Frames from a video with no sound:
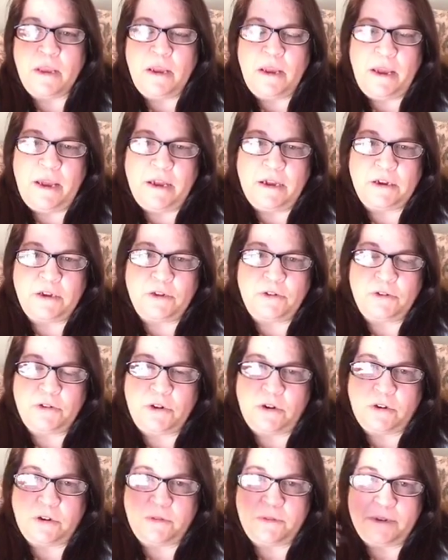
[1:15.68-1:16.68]
as you
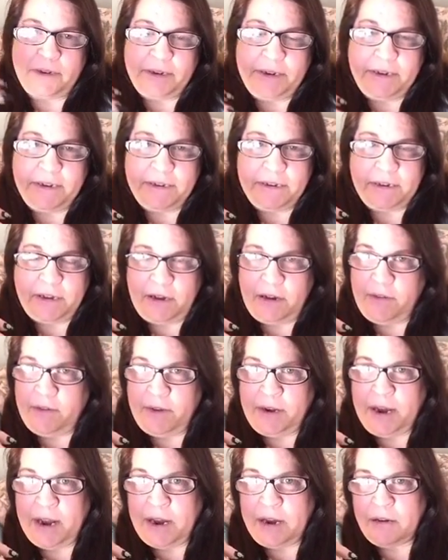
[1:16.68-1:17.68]
start to release the
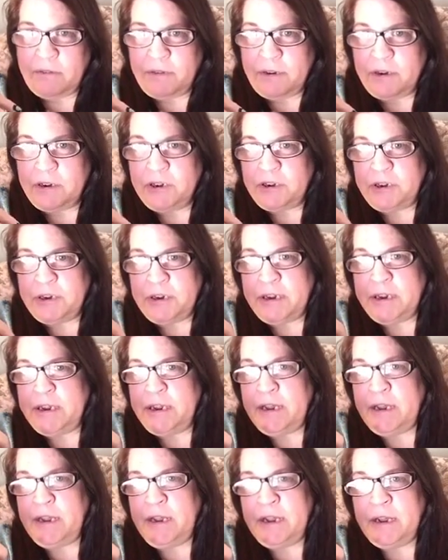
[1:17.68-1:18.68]
negative
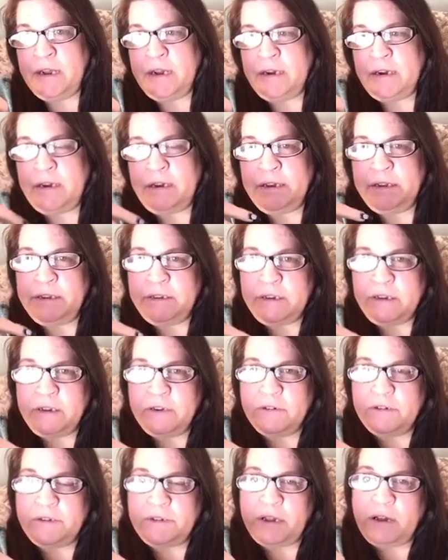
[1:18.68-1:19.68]
energy and cleansing
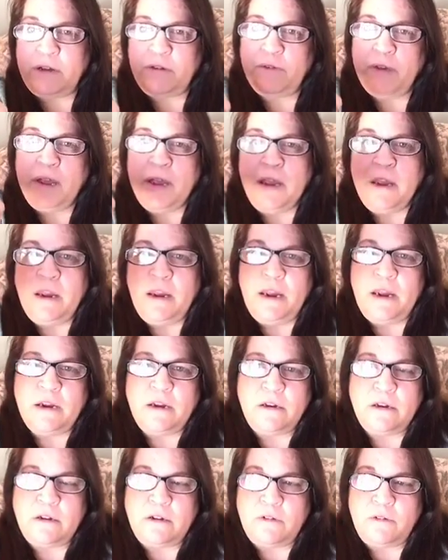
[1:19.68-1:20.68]
yourself,
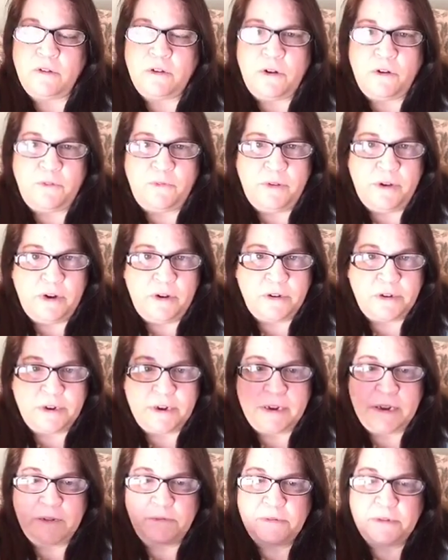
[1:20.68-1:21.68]
and go to your
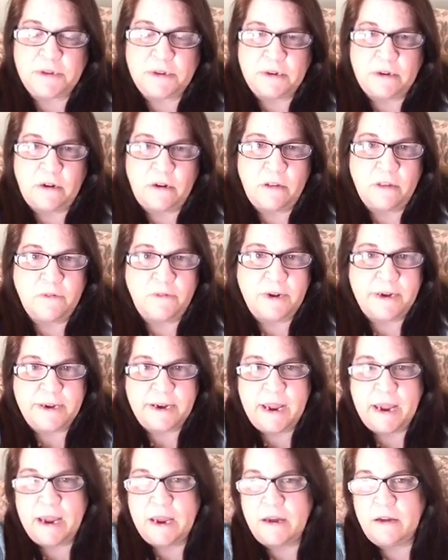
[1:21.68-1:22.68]
fingertips and all the way
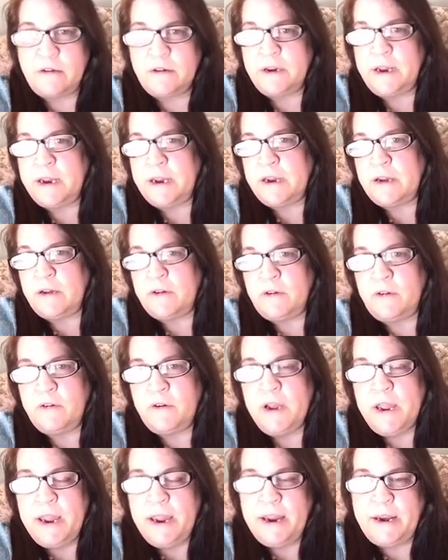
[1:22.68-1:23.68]
down, and go.
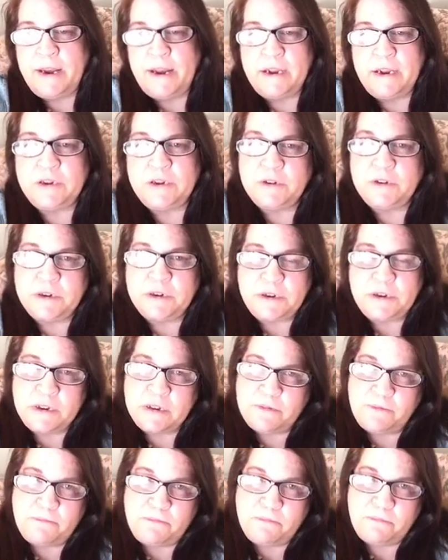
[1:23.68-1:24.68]
And as you get
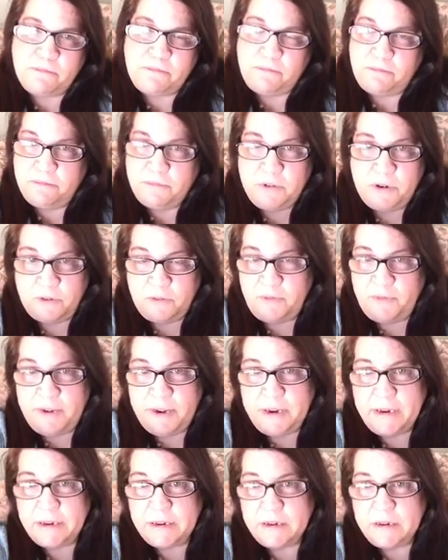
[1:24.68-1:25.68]
to your
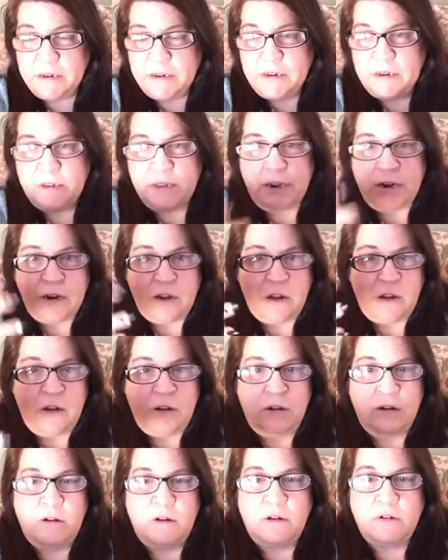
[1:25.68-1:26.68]
feet, let it
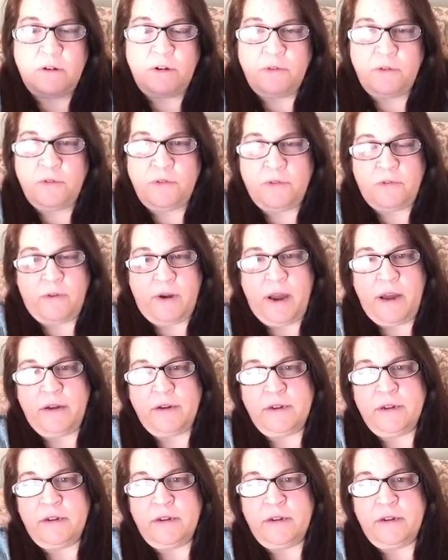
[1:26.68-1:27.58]
all go through the ground.